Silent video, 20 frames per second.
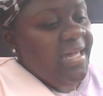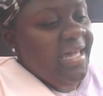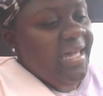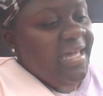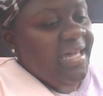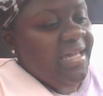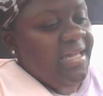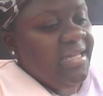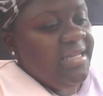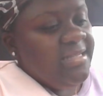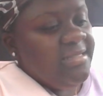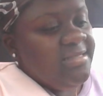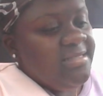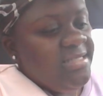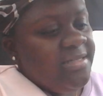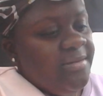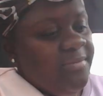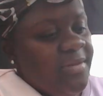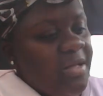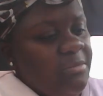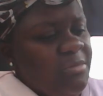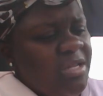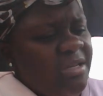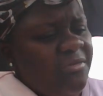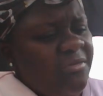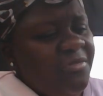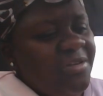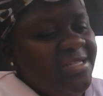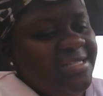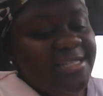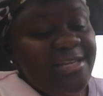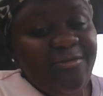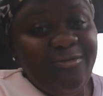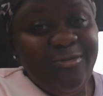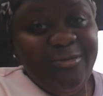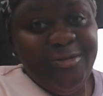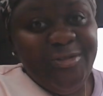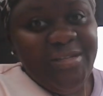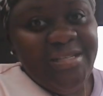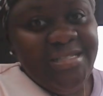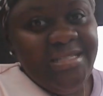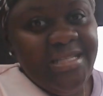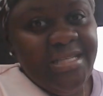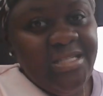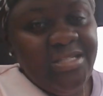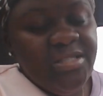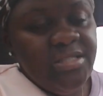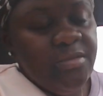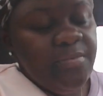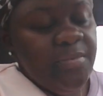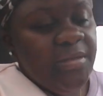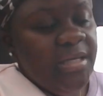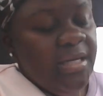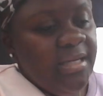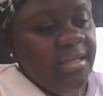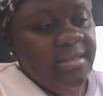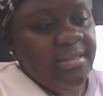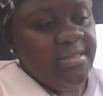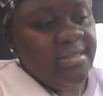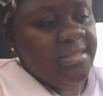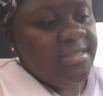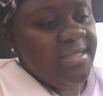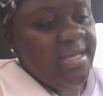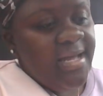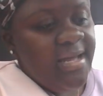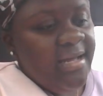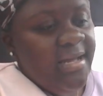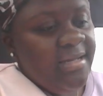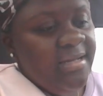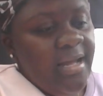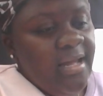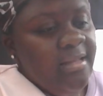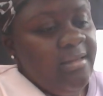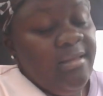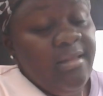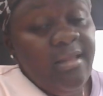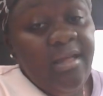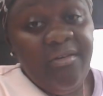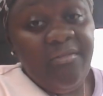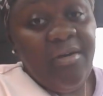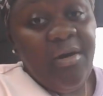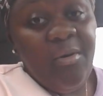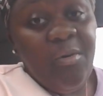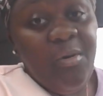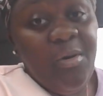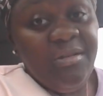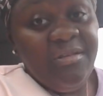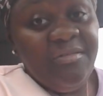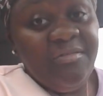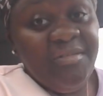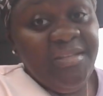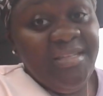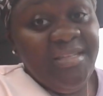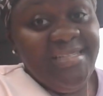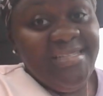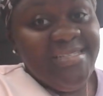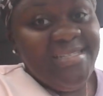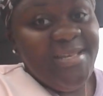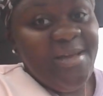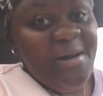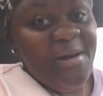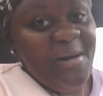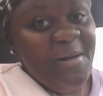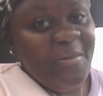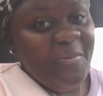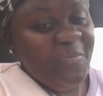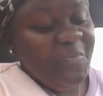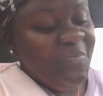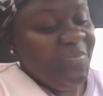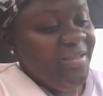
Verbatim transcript: And I'm going to read several translations because I, I love how all of these um,